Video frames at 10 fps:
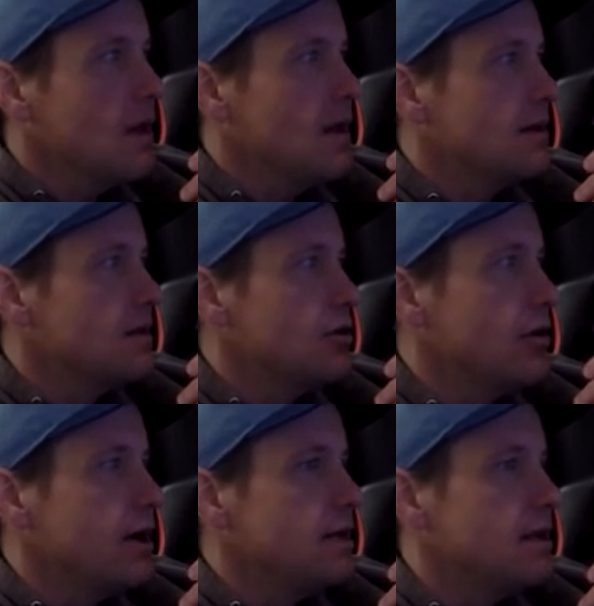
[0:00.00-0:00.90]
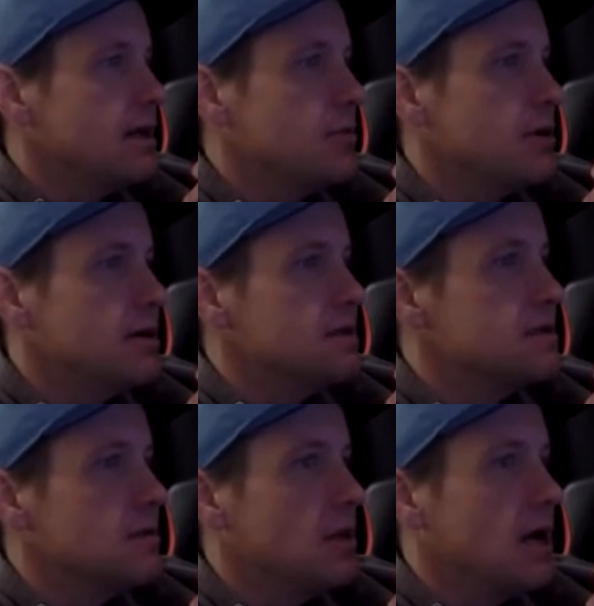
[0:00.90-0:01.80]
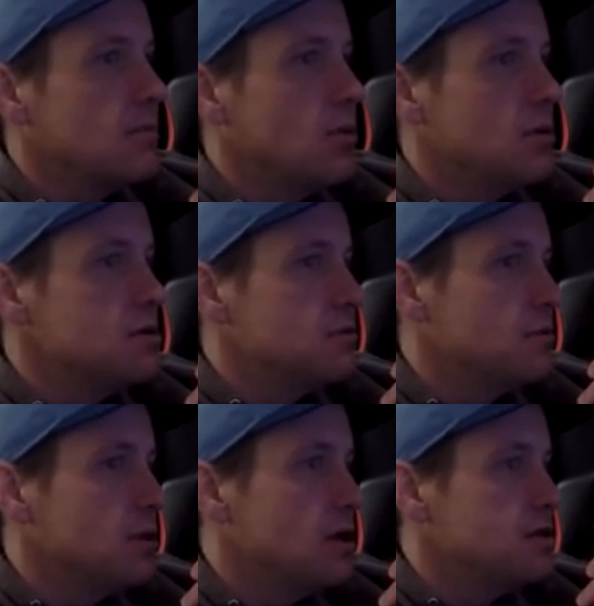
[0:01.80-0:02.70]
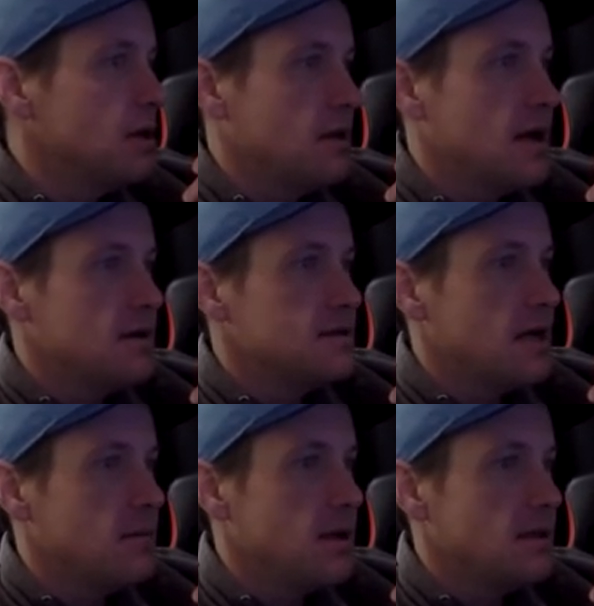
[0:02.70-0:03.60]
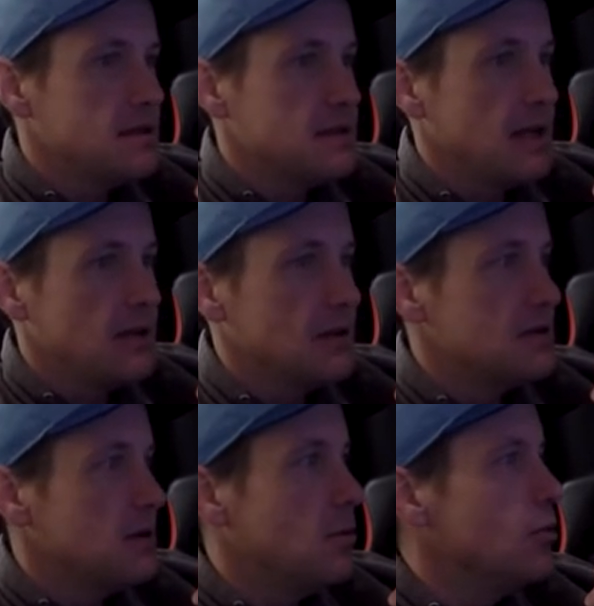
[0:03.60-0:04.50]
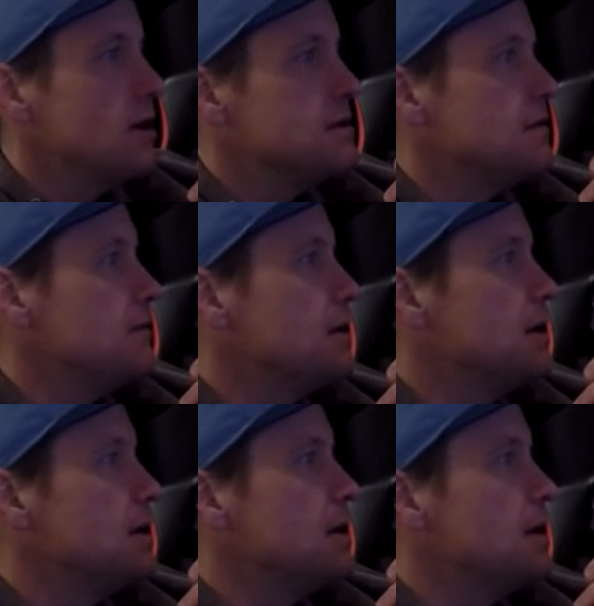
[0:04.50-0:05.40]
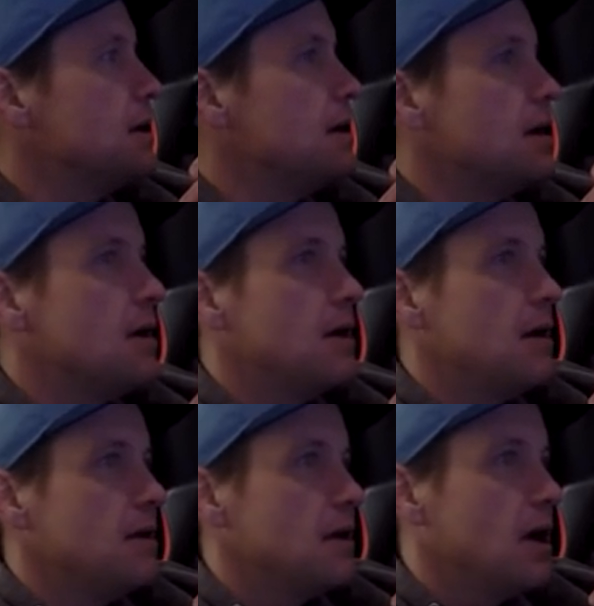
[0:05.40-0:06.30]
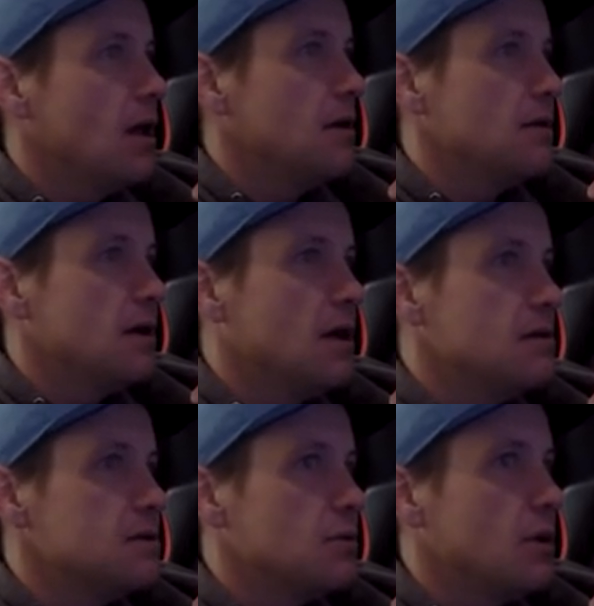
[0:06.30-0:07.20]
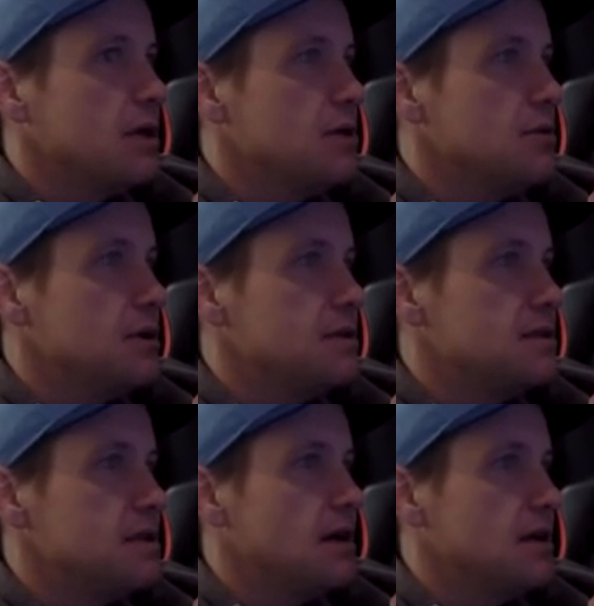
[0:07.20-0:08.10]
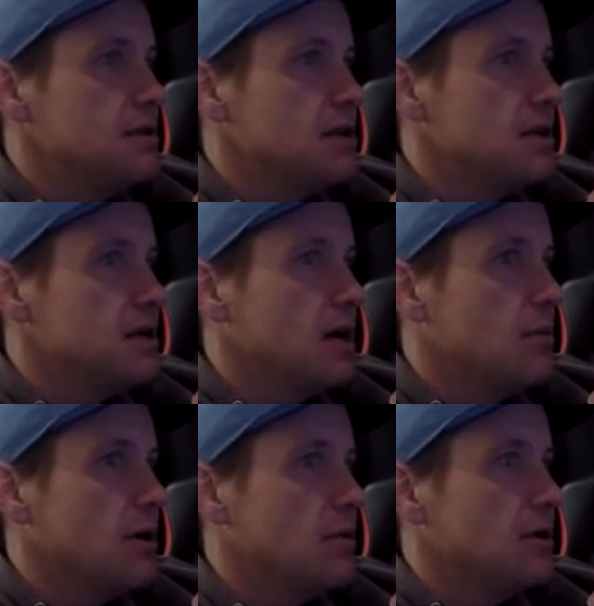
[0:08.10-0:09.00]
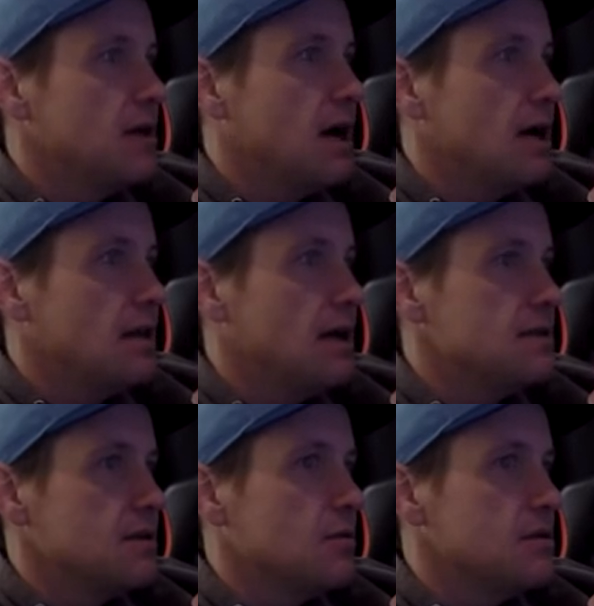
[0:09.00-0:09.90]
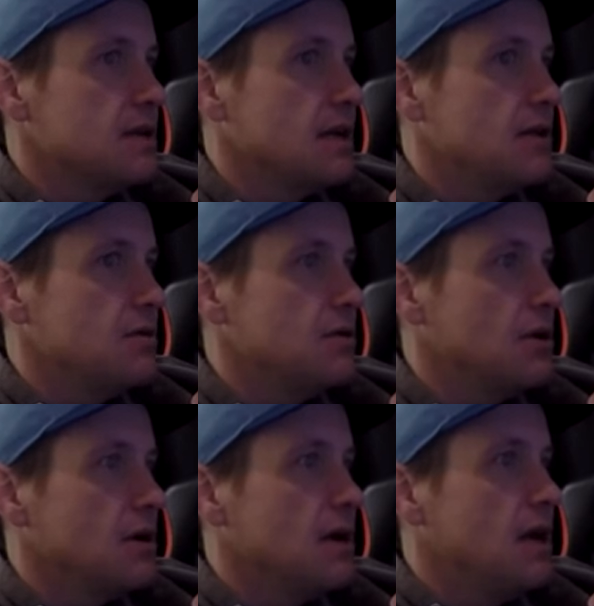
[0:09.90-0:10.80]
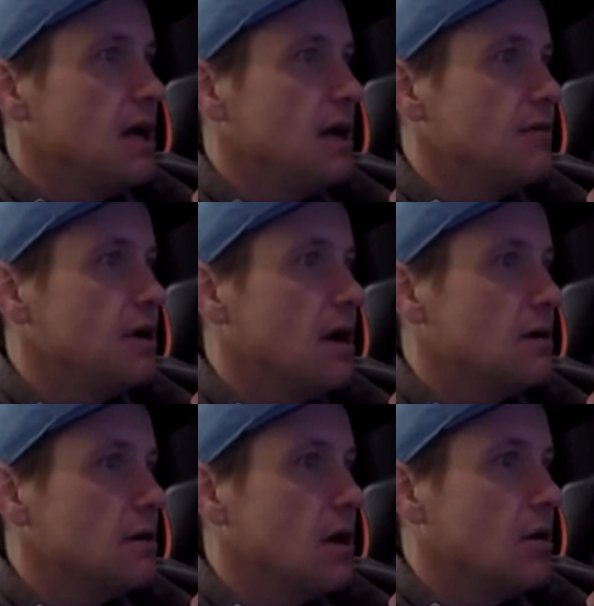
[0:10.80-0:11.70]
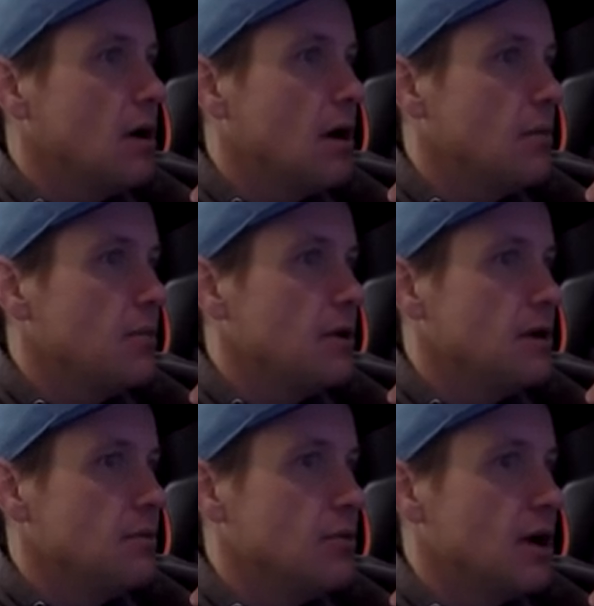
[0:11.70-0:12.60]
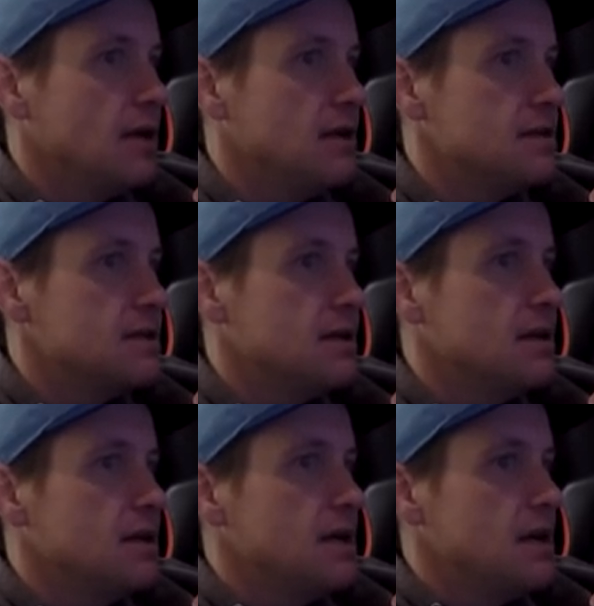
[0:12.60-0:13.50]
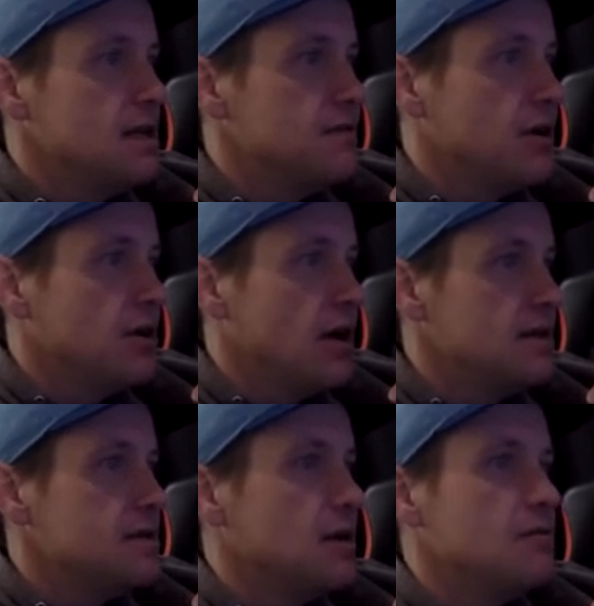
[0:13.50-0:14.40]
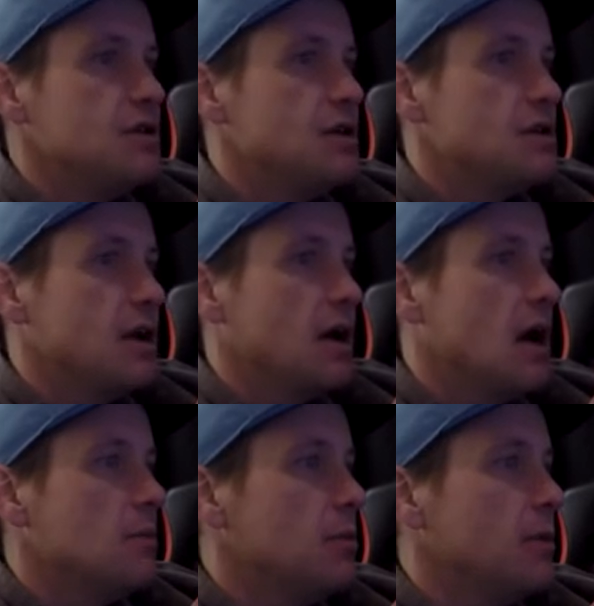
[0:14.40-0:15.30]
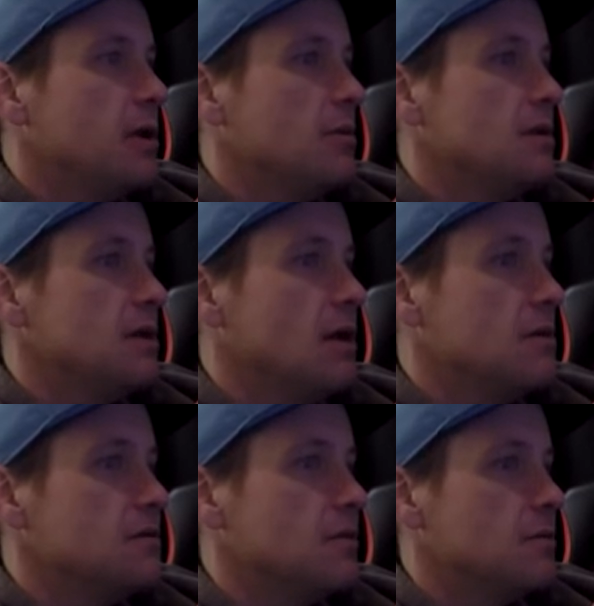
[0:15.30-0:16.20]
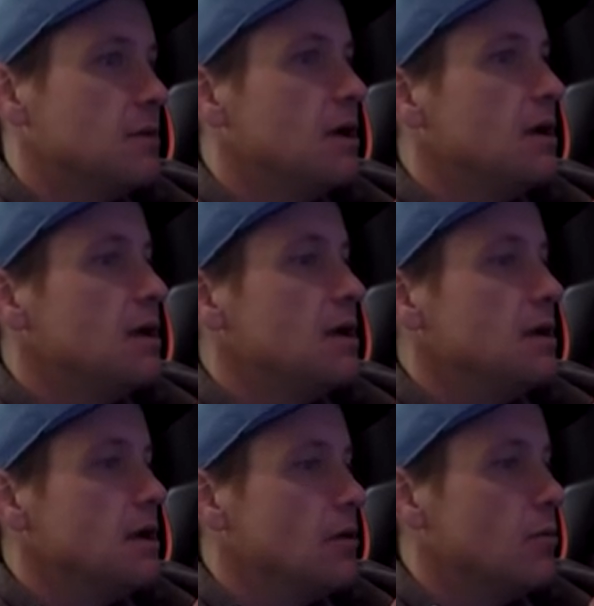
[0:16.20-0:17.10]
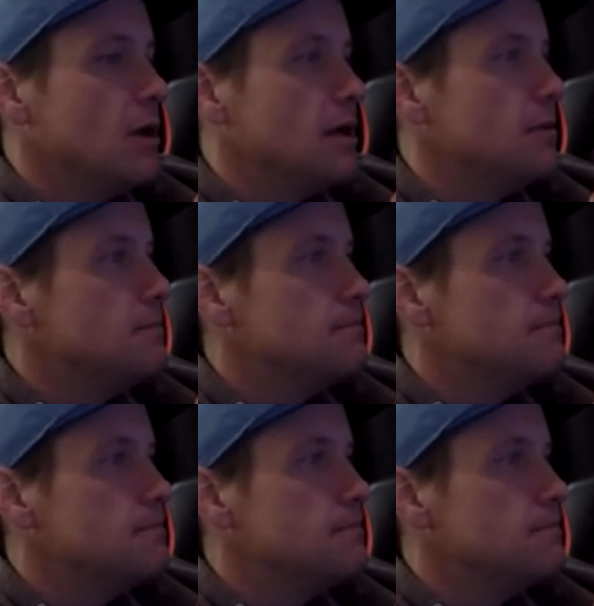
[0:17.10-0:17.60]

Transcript: Like the grainy-like appearance. The black borders with blushing on the outside make the snake look so impressive. The color. The colors are what you would see on a GHI, but with highlights. And almost like you took every color up in brightness. It's very nice to have GHI complemented with yellows from yellow belly.